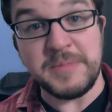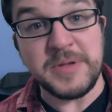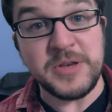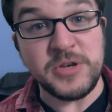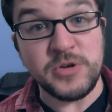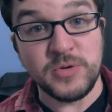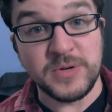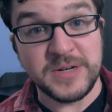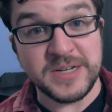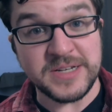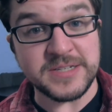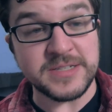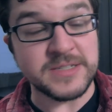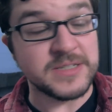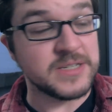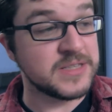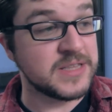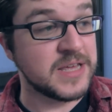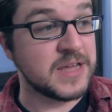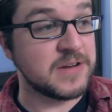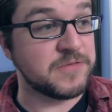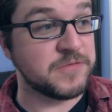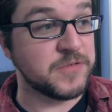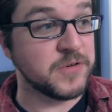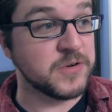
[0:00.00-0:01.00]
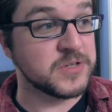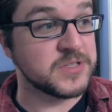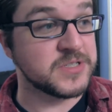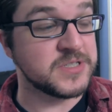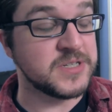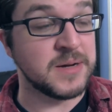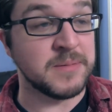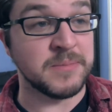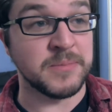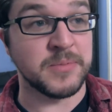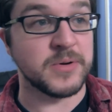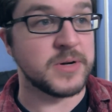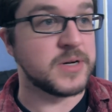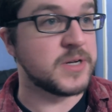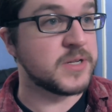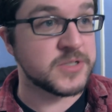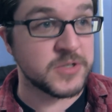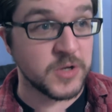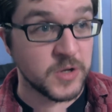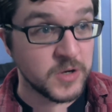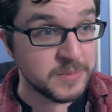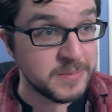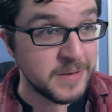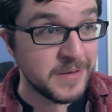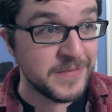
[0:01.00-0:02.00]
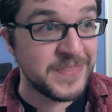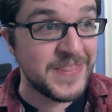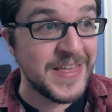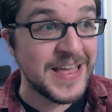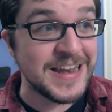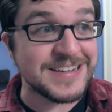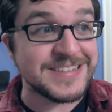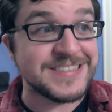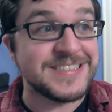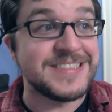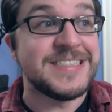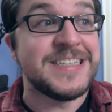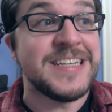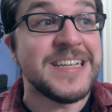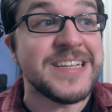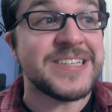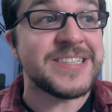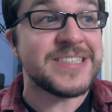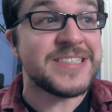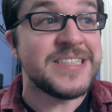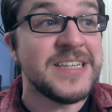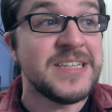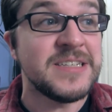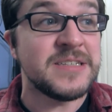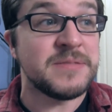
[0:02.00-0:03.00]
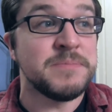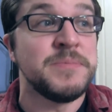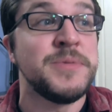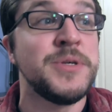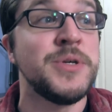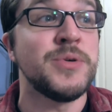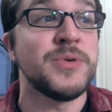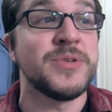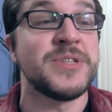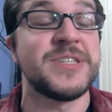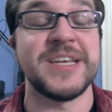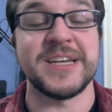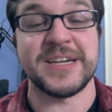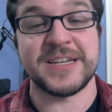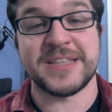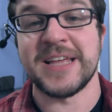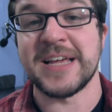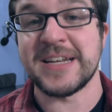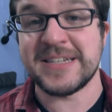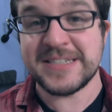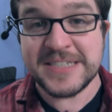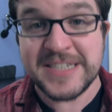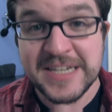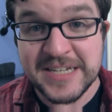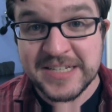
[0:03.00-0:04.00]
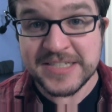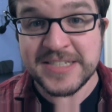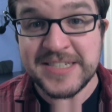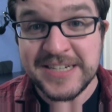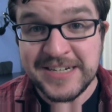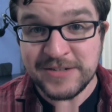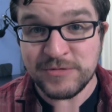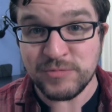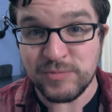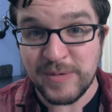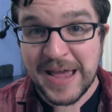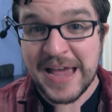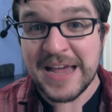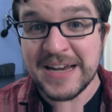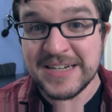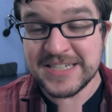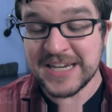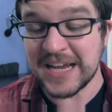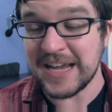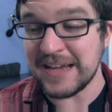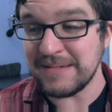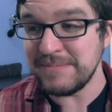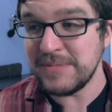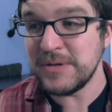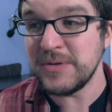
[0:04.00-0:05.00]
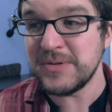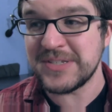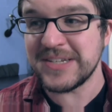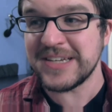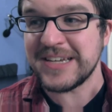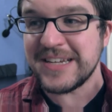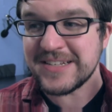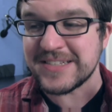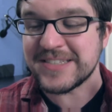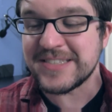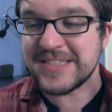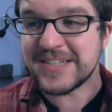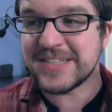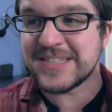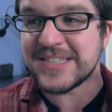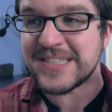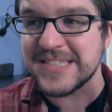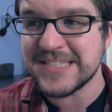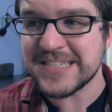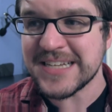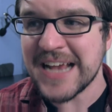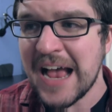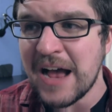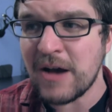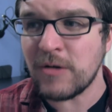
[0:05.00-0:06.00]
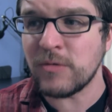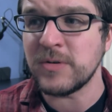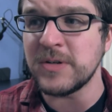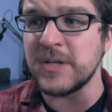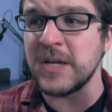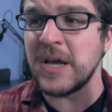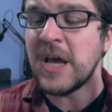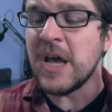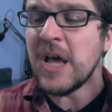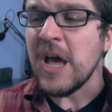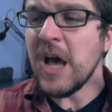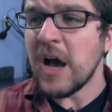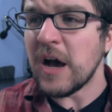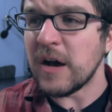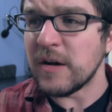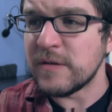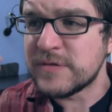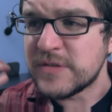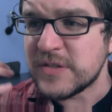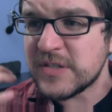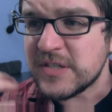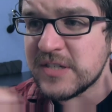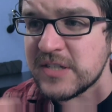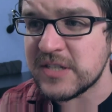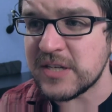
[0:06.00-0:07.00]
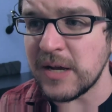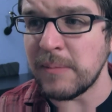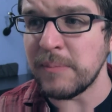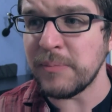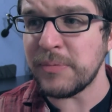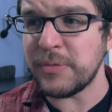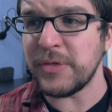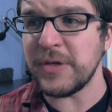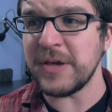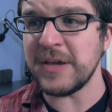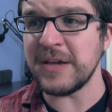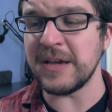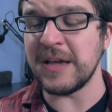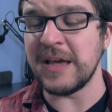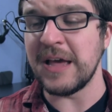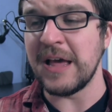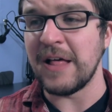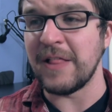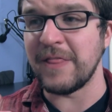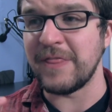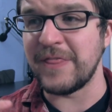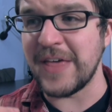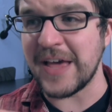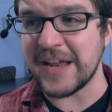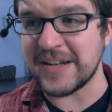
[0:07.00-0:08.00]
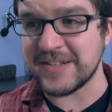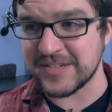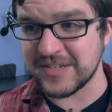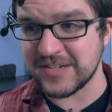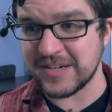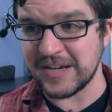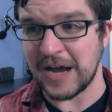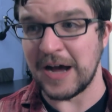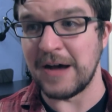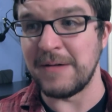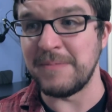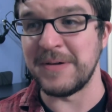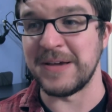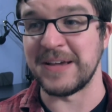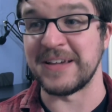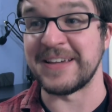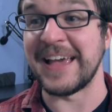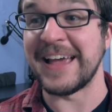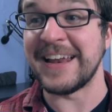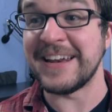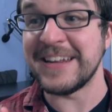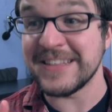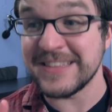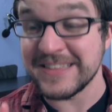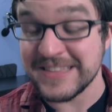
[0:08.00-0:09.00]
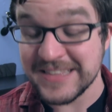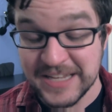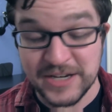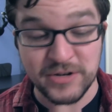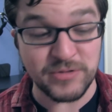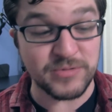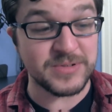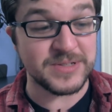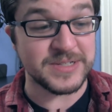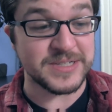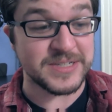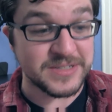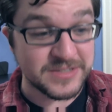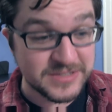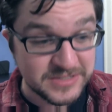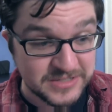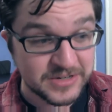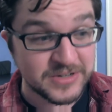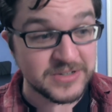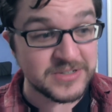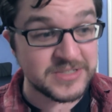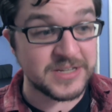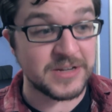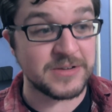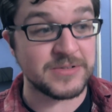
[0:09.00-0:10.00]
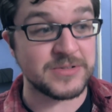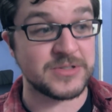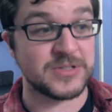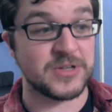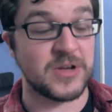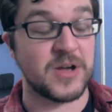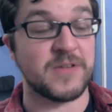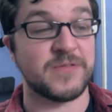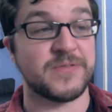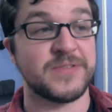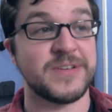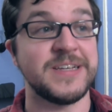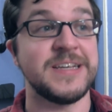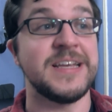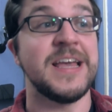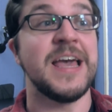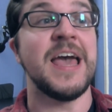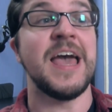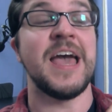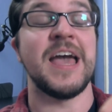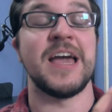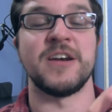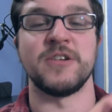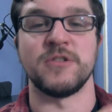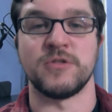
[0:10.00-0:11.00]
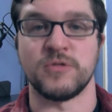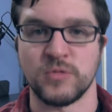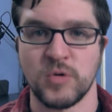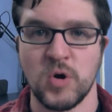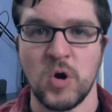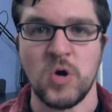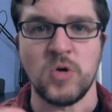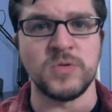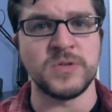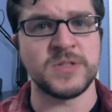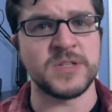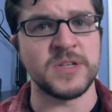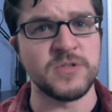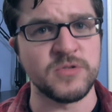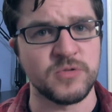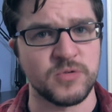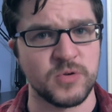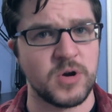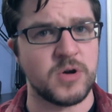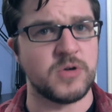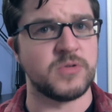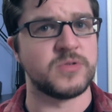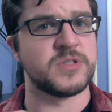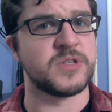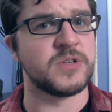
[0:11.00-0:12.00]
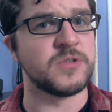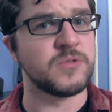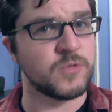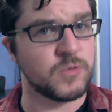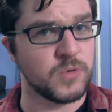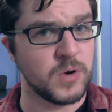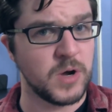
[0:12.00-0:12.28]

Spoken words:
I mean, you listen to that first number and it's all about that distant music, that distant Ragtime music. It's the sound of something that's coming, and it literally starts out softly and grows and grows and